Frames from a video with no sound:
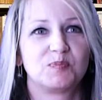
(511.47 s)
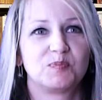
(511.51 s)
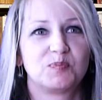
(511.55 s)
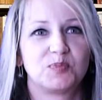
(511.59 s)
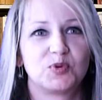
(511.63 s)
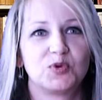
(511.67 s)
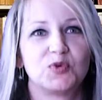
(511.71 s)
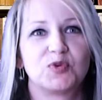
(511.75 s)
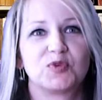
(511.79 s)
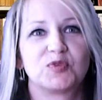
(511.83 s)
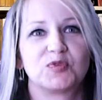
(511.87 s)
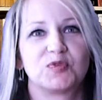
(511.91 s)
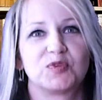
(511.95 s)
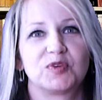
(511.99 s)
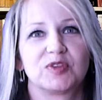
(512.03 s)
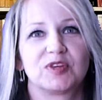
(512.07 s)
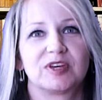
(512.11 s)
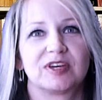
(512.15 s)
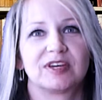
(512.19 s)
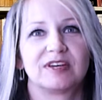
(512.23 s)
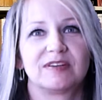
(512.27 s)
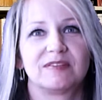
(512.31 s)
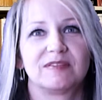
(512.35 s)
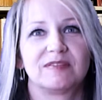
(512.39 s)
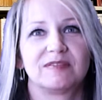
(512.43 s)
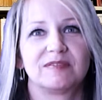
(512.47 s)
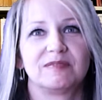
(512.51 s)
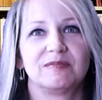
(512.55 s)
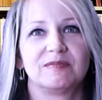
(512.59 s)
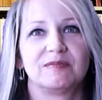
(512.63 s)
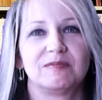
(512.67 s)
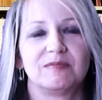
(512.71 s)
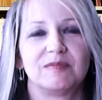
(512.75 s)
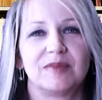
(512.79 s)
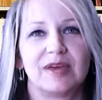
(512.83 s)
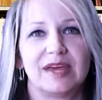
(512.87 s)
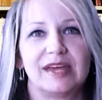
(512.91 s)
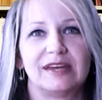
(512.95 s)
book
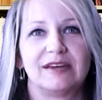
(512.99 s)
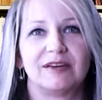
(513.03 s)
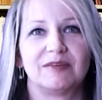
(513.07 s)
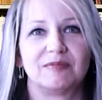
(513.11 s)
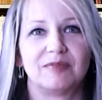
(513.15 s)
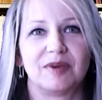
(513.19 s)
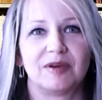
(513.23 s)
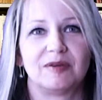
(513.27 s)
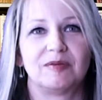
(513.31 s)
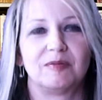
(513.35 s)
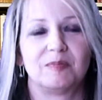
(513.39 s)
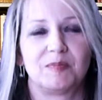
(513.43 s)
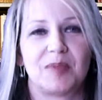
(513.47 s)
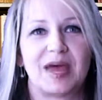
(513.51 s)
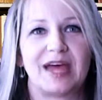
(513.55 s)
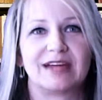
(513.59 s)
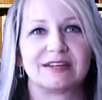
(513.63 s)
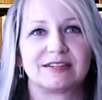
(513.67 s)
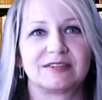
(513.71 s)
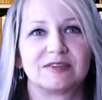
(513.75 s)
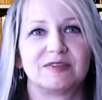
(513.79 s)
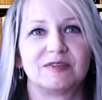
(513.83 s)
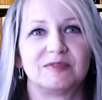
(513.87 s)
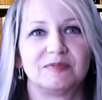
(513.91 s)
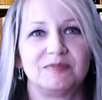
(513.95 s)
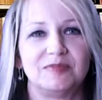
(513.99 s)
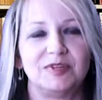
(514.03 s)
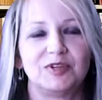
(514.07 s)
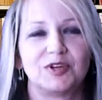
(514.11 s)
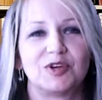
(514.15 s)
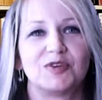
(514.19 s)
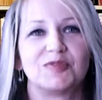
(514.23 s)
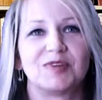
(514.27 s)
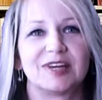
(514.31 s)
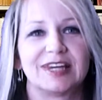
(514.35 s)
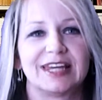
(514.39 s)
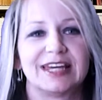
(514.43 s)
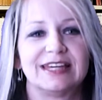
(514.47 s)
and I'm about to,
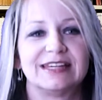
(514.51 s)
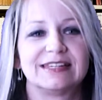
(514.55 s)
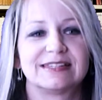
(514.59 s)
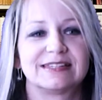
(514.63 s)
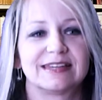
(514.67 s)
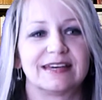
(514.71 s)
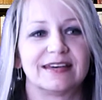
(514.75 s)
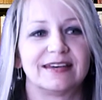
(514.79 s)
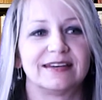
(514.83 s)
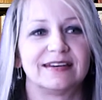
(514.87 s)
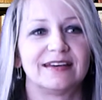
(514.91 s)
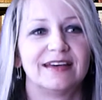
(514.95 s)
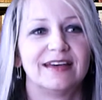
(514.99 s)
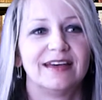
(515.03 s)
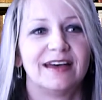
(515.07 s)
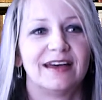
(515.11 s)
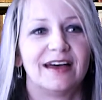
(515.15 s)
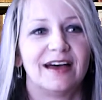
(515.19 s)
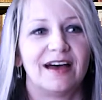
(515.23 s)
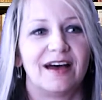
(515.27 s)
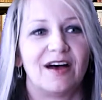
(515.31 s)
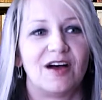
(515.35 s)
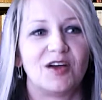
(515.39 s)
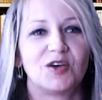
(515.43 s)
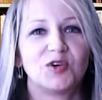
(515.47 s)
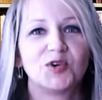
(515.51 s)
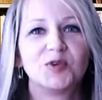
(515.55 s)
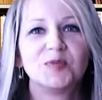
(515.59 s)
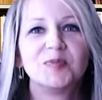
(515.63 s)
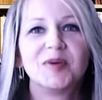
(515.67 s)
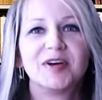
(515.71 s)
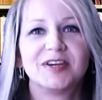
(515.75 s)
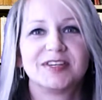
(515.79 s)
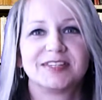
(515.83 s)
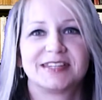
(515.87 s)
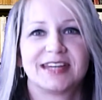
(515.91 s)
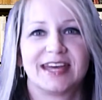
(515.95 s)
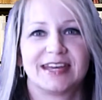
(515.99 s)
release it. I
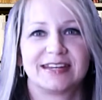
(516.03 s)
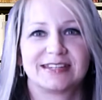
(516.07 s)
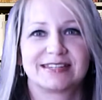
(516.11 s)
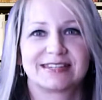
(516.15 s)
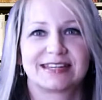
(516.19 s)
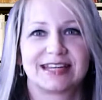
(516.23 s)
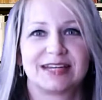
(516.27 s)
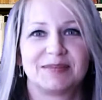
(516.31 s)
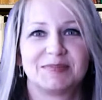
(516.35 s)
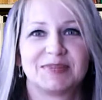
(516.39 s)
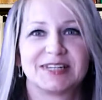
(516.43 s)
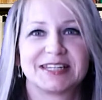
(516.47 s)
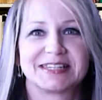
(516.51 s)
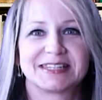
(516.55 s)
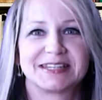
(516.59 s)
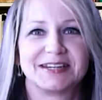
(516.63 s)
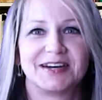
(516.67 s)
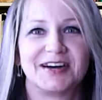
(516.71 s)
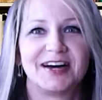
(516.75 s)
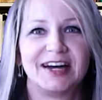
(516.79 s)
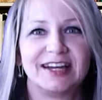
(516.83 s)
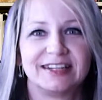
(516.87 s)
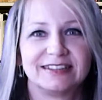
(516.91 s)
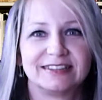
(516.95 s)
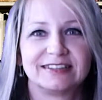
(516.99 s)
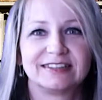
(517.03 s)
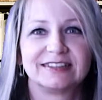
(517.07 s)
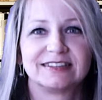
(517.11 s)
almost had a sleepless night.